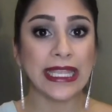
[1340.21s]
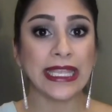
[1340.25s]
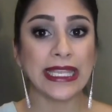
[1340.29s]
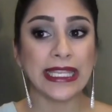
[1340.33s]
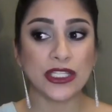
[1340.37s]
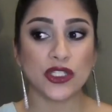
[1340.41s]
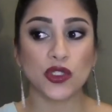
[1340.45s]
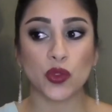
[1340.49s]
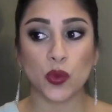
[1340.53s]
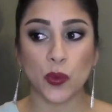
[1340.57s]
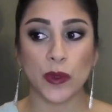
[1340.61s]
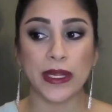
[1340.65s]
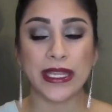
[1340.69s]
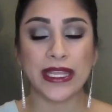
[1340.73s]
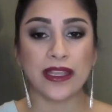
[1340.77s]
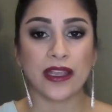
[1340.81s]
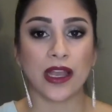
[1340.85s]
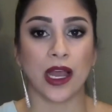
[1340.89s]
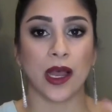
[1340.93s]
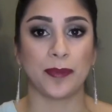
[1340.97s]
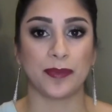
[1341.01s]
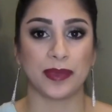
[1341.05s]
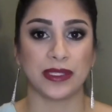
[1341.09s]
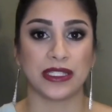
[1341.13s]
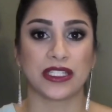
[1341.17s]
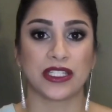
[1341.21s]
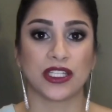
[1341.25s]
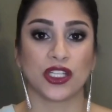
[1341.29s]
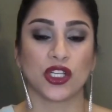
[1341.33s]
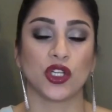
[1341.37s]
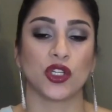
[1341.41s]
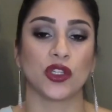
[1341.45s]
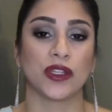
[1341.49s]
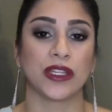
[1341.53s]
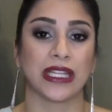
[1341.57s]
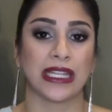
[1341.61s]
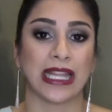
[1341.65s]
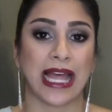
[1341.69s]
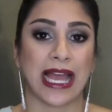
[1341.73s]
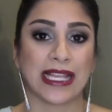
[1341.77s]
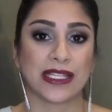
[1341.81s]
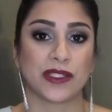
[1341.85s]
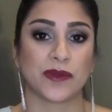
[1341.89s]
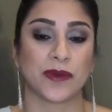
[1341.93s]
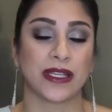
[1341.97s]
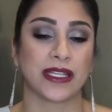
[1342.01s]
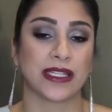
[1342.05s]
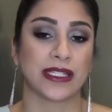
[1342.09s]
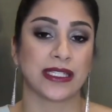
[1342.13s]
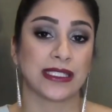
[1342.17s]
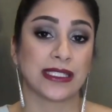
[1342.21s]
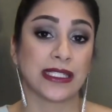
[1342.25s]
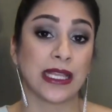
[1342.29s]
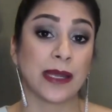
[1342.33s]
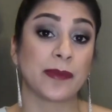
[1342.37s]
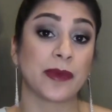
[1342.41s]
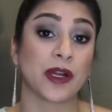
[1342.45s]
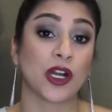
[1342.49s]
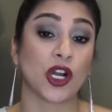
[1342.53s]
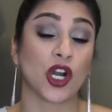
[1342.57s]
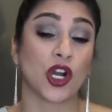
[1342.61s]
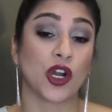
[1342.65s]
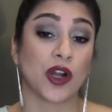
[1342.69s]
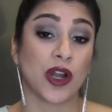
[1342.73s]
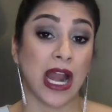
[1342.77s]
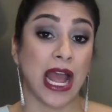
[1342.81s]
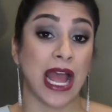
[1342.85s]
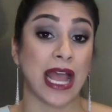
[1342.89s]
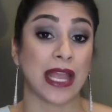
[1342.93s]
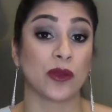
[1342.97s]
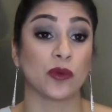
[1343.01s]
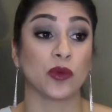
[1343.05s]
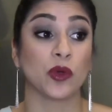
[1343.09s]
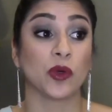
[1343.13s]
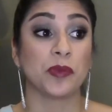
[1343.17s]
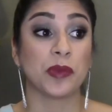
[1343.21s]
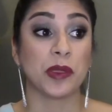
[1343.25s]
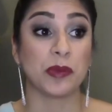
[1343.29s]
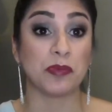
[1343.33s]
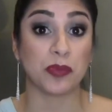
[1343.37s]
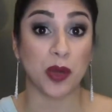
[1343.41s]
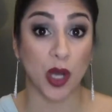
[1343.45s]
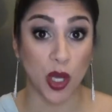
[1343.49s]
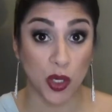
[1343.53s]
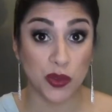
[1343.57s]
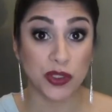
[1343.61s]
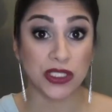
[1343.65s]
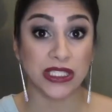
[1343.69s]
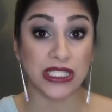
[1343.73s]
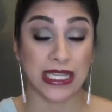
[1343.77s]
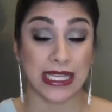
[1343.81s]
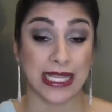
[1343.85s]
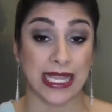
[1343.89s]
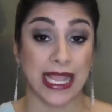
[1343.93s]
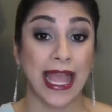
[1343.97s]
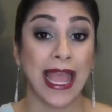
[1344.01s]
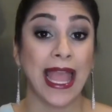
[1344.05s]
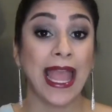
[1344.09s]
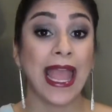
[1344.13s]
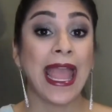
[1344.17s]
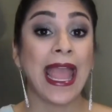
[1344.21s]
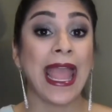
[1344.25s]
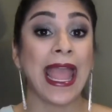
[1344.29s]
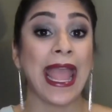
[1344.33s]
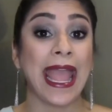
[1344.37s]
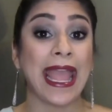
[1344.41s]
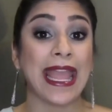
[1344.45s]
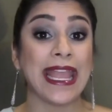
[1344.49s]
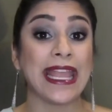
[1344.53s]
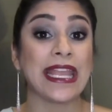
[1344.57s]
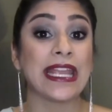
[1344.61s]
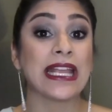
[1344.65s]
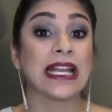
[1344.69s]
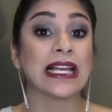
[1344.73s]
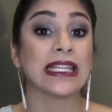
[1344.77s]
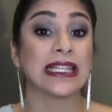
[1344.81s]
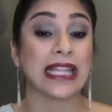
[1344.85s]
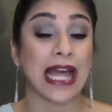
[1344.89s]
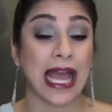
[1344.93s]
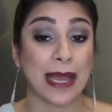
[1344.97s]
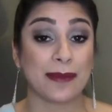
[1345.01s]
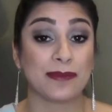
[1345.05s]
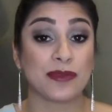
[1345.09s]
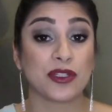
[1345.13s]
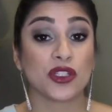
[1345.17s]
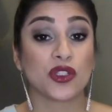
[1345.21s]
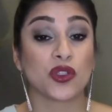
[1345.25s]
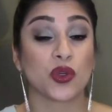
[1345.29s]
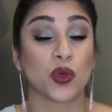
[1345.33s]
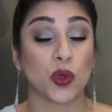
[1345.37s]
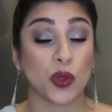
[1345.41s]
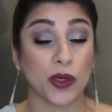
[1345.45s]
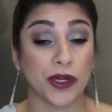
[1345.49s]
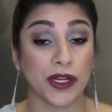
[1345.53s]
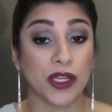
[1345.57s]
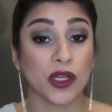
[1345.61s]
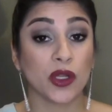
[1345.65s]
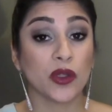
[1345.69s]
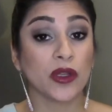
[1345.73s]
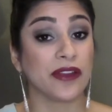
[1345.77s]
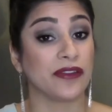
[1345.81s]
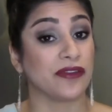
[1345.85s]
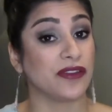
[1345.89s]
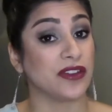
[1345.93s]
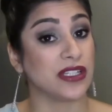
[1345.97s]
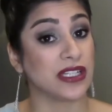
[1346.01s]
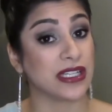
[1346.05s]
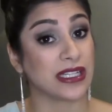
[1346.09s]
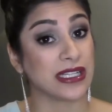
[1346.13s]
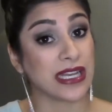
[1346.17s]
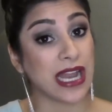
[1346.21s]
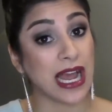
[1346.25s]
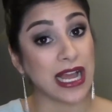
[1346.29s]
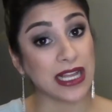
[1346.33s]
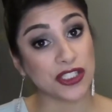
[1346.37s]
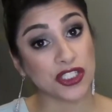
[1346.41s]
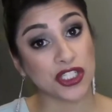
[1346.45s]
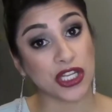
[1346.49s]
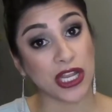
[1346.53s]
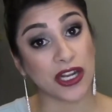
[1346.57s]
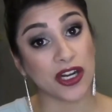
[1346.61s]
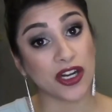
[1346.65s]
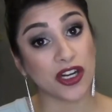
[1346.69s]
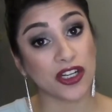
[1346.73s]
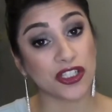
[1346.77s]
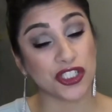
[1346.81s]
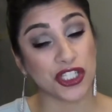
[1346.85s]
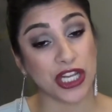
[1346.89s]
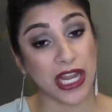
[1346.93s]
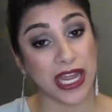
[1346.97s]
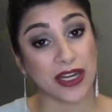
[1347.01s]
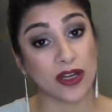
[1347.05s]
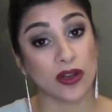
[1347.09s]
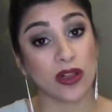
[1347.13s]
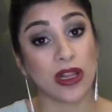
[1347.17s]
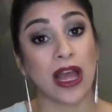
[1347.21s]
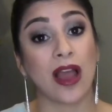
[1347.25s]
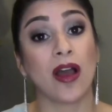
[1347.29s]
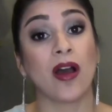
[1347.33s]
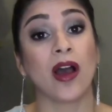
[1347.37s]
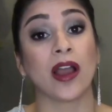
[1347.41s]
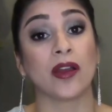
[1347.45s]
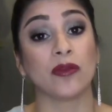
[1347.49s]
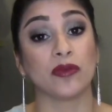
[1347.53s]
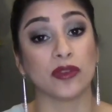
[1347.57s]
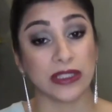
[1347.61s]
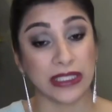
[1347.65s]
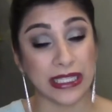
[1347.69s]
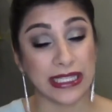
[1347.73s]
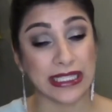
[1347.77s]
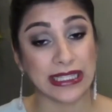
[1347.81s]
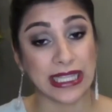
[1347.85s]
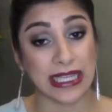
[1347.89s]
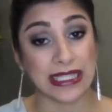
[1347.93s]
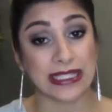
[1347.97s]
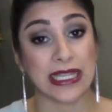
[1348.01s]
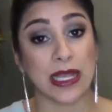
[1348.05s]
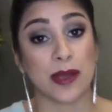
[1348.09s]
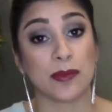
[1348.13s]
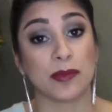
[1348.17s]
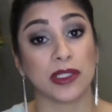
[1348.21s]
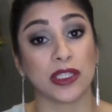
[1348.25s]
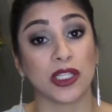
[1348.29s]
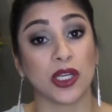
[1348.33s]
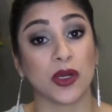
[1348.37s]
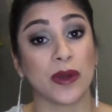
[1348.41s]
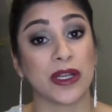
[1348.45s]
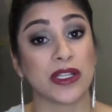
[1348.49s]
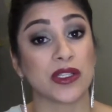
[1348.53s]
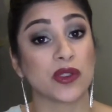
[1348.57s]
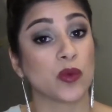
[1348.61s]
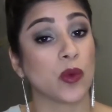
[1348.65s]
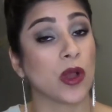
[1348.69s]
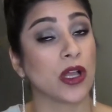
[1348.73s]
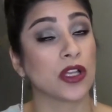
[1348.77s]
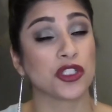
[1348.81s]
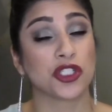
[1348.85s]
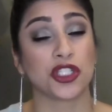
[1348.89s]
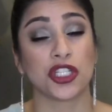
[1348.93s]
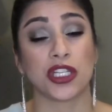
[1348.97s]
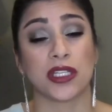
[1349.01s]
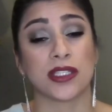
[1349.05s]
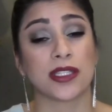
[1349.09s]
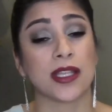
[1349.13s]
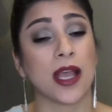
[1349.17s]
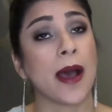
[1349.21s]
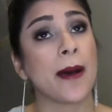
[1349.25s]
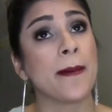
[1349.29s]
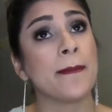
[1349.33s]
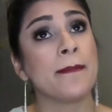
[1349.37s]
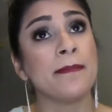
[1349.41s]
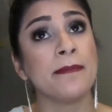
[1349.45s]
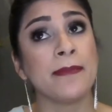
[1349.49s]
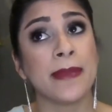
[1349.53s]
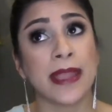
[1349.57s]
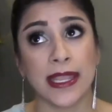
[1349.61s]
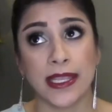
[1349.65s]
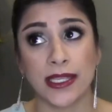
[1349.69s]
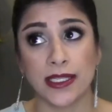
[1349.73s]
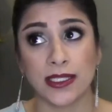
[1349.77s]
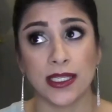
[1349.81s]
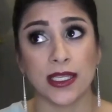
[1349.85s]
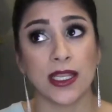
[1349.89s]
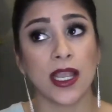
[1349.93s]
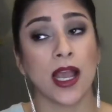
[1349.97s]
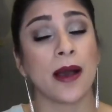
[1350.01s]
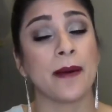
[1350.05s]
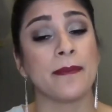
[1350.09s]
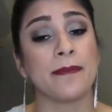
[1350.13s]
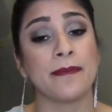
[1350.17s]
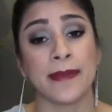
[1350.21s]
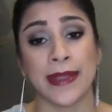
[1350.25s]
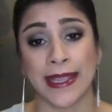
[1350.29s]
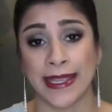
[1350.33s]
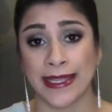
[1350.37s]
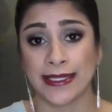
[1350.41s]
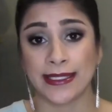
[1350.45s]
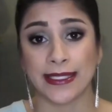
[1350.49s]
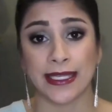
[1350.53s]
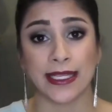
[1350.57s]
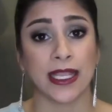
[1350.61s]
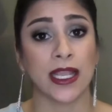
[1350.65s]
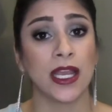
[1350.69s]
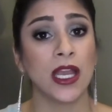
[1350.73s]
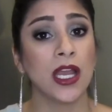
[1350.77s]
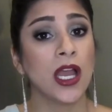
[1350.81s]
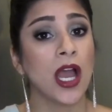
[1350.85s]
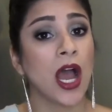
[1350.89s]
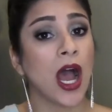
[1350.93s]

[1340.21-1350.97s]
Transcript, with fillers: Each week up until the last week of December, her and I will be posting a collab tutorial. If you did not check her channel out, I will link that down below as well. She's amazing, amazing.